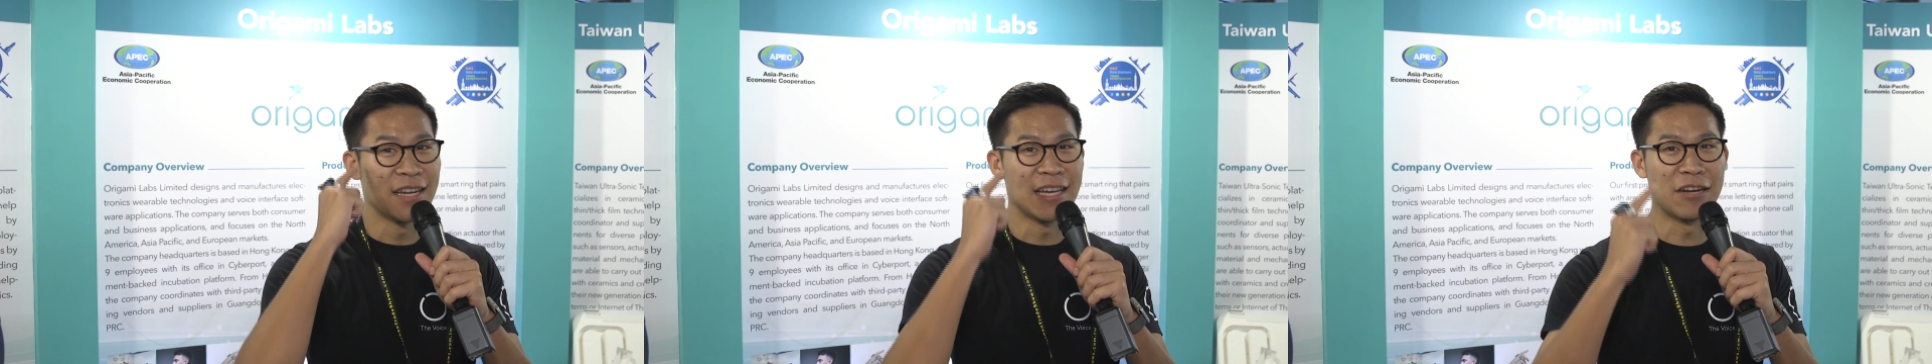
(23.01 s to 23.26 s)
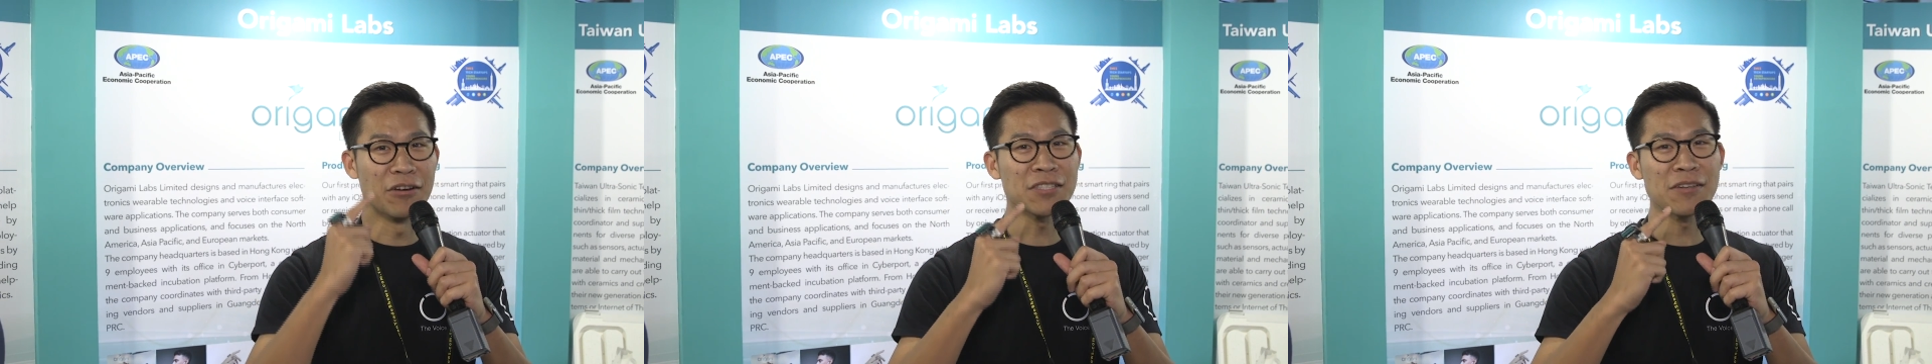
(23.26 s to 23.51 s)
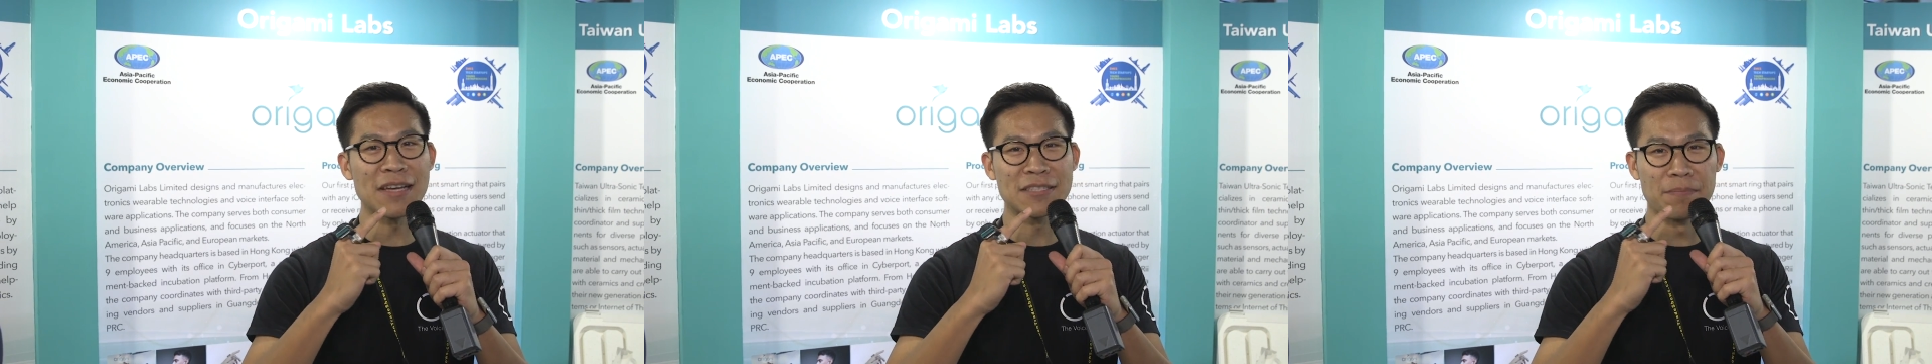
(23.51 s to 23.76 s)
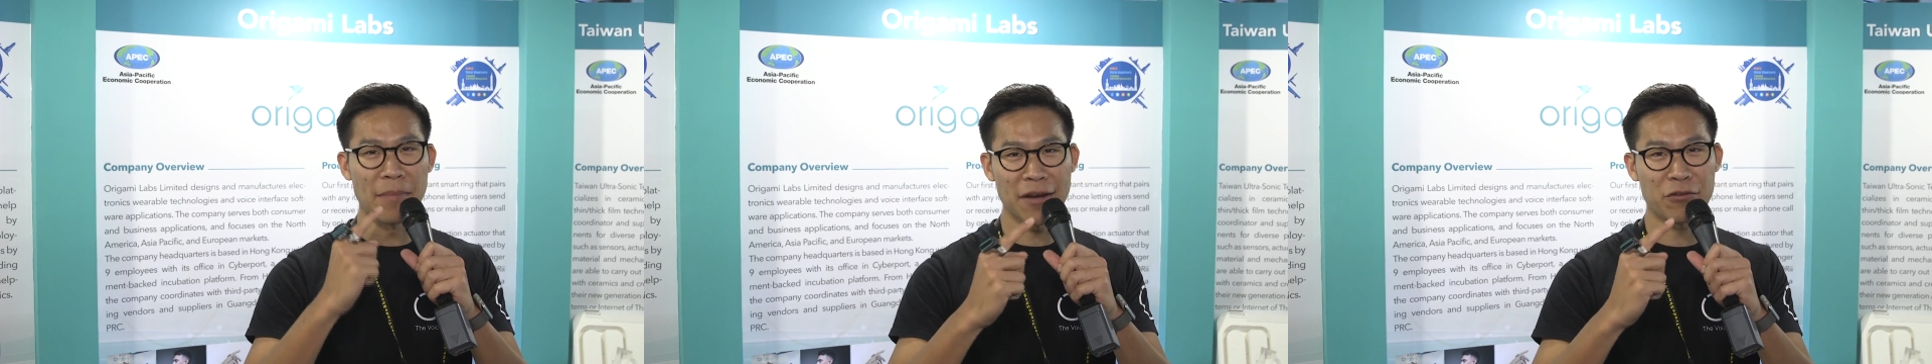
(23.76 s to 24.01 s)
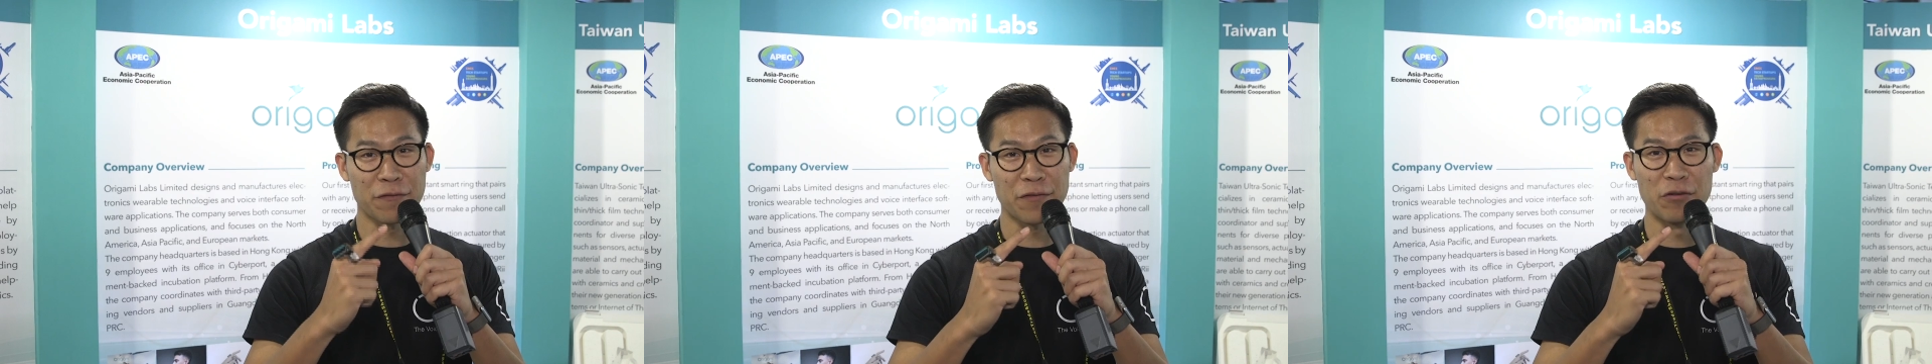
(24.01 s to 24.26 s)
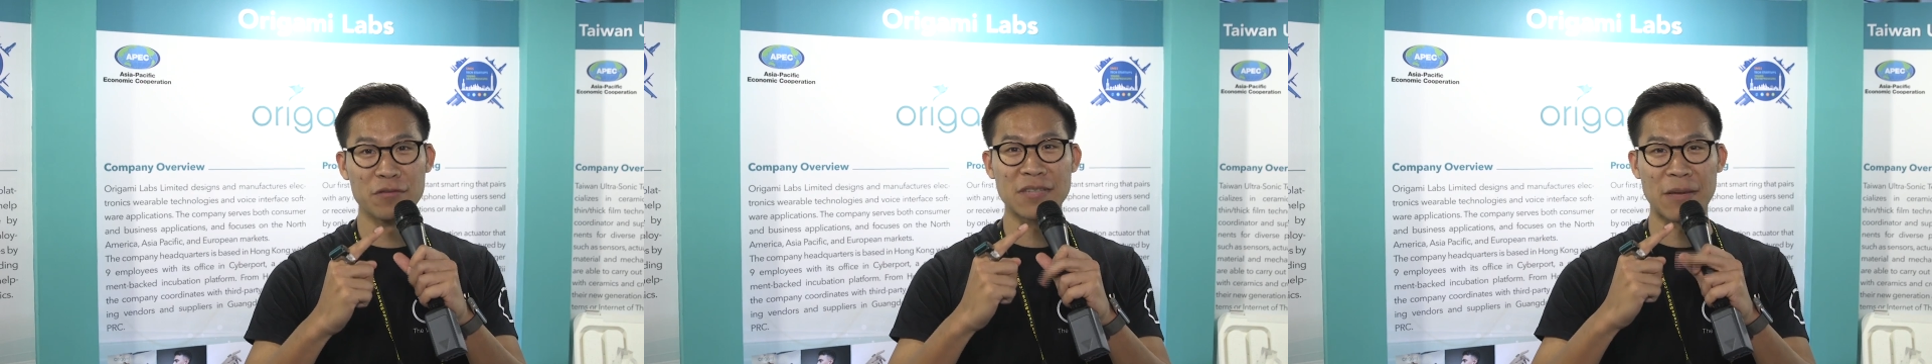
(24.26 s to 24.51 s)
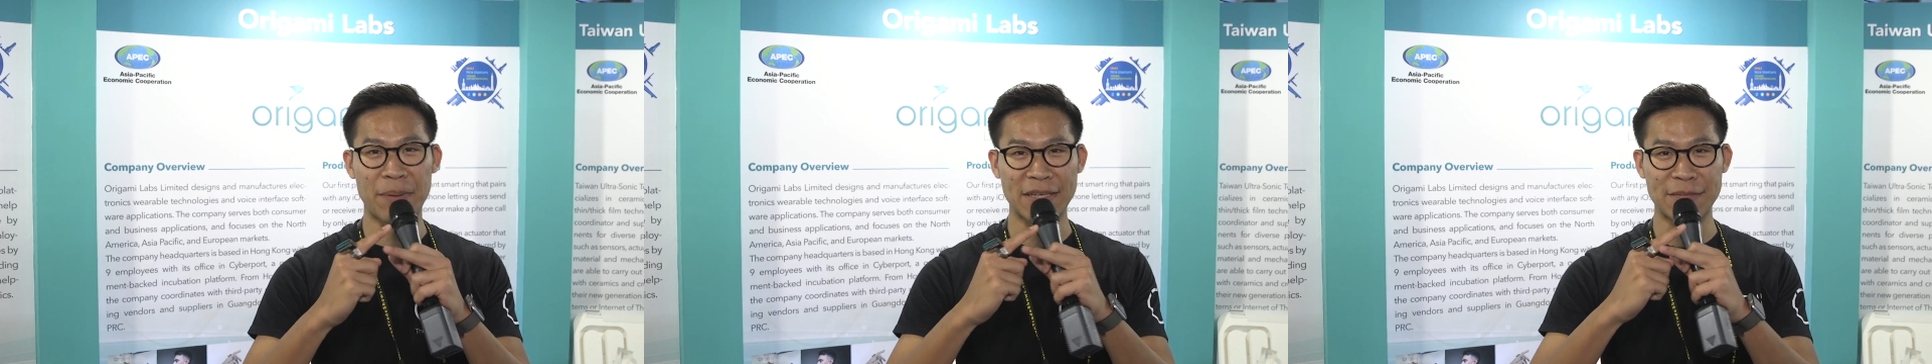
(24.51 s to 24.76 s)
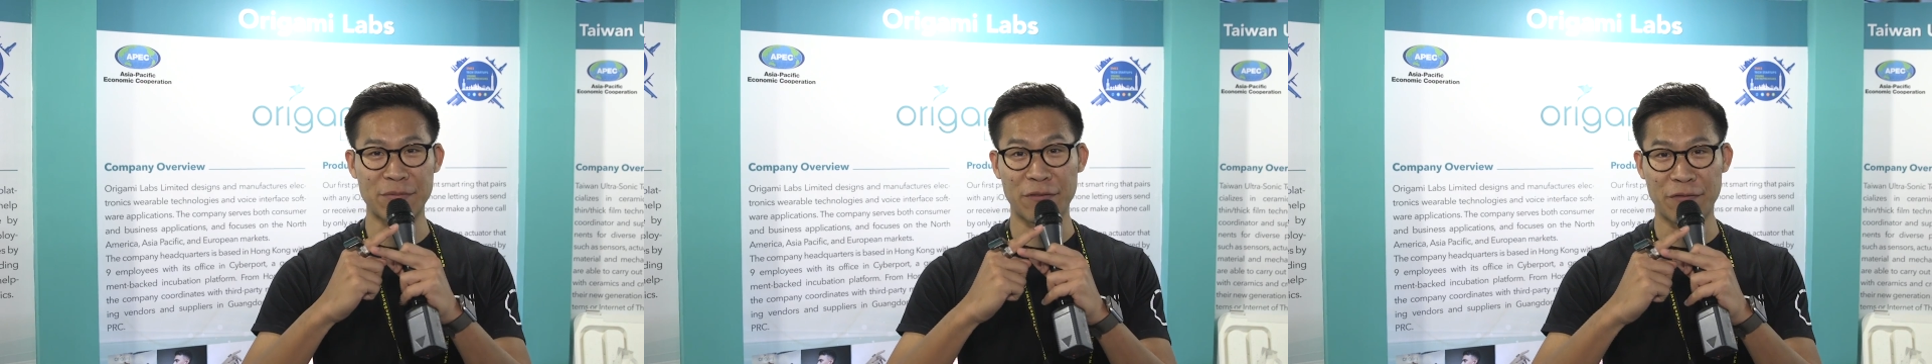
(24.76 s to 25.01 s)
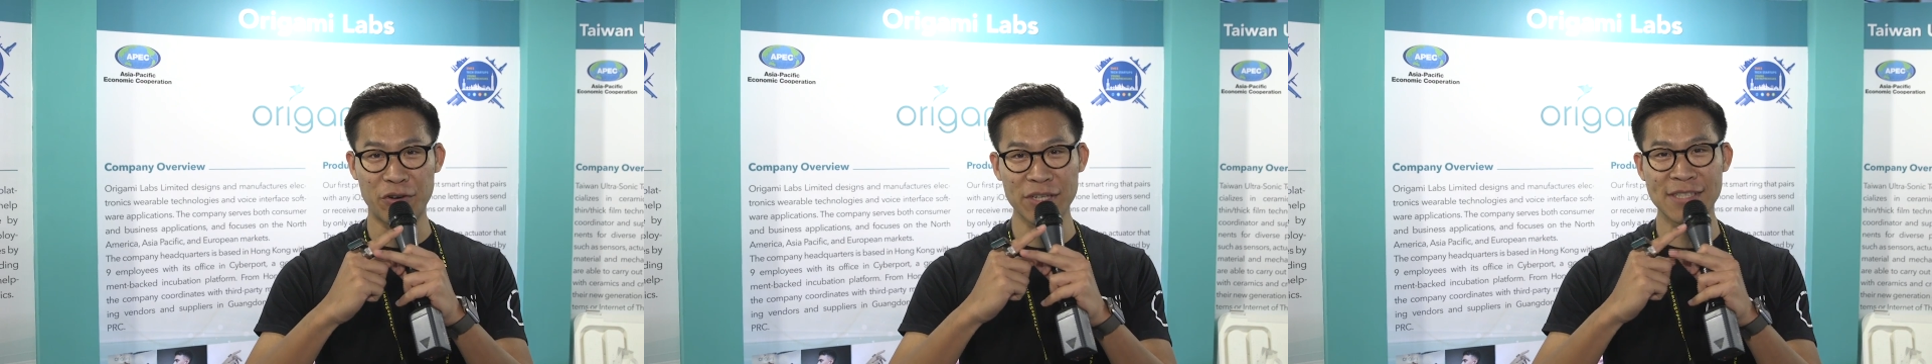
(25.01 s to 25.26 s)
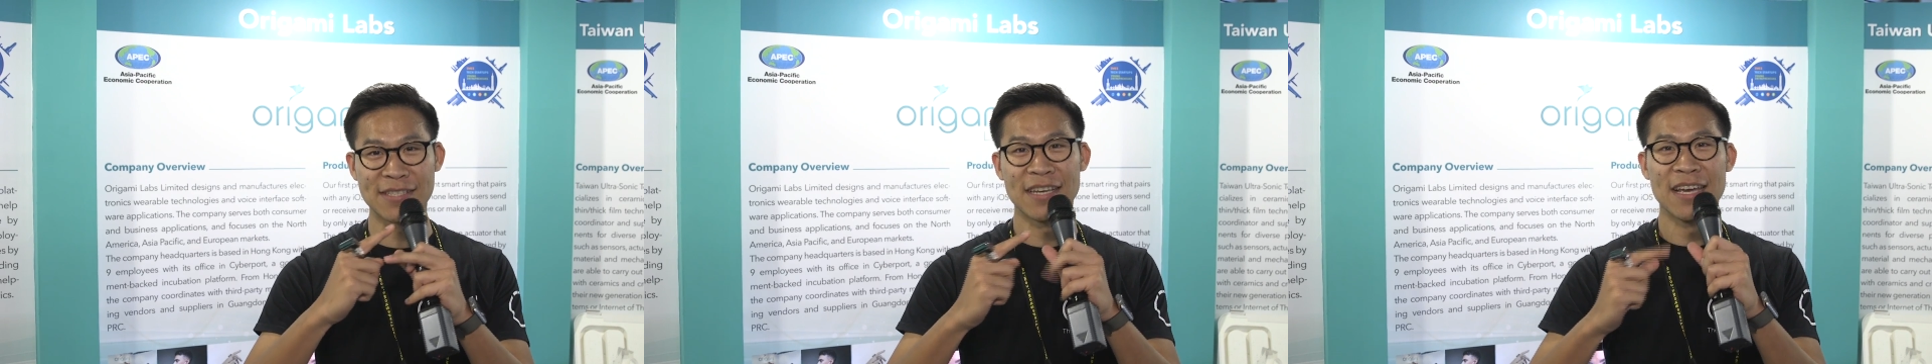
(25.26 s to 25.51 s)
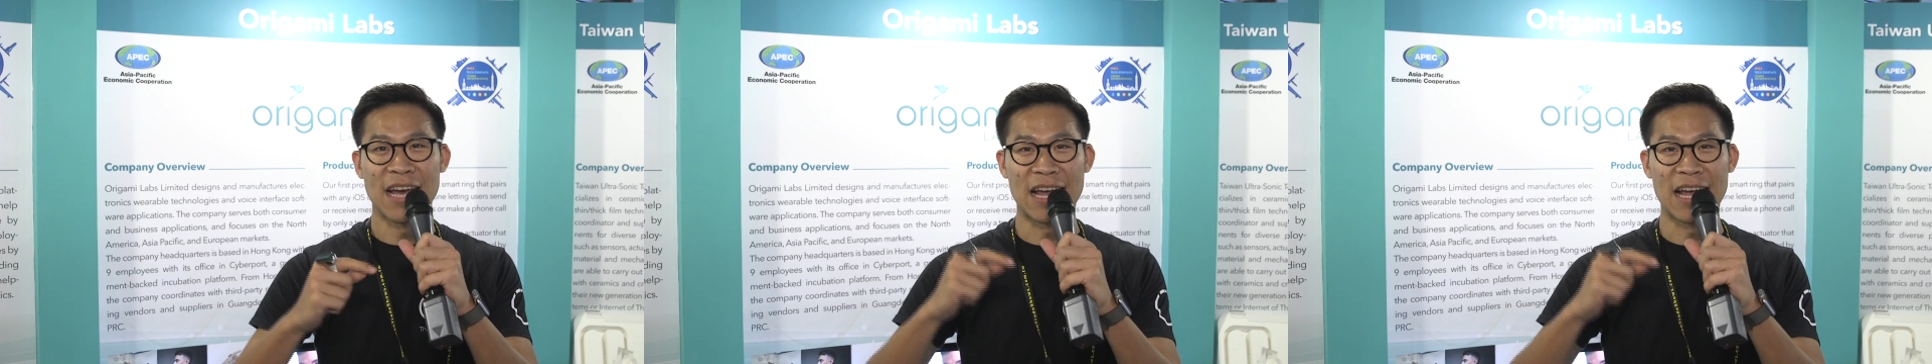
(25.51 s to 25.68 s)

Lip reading: It also has a microphone that picks up your voice,